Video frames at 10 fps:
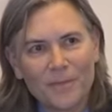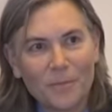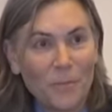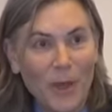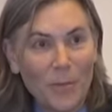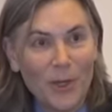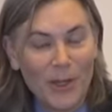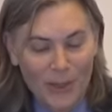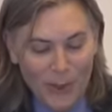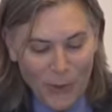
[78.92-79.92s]
Maybe you
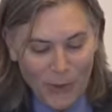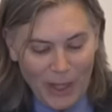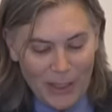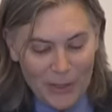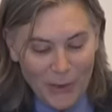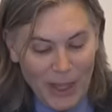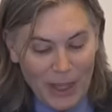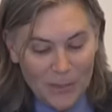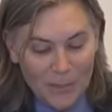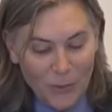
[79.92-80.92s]
didn't know that. So
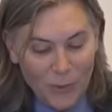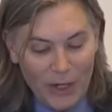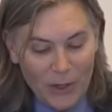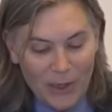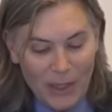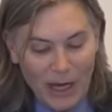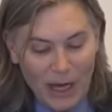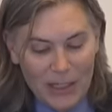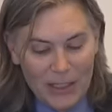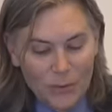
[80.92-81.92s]
that's greater than
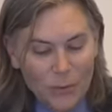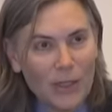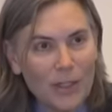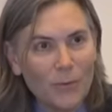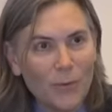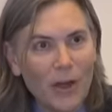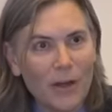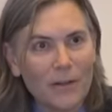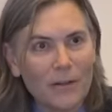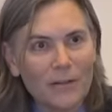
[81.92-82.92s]
ice, wind, and
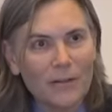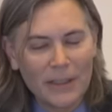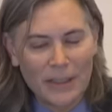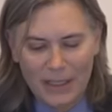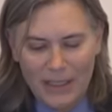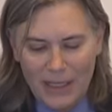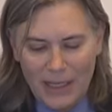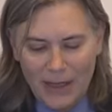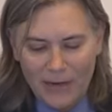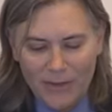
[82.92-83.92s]
water.
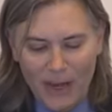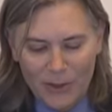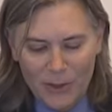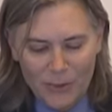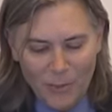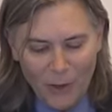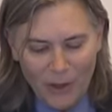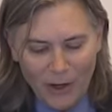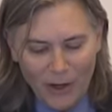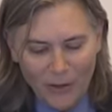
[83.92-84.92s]
In fact, it's more
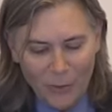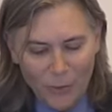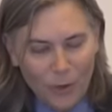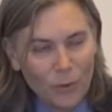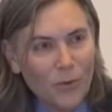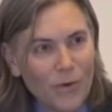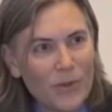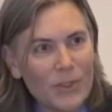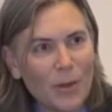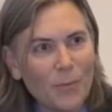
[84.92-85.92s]
than all of the world
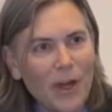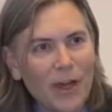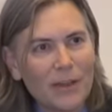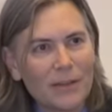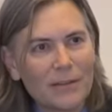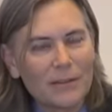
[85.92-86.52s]
rivers combined.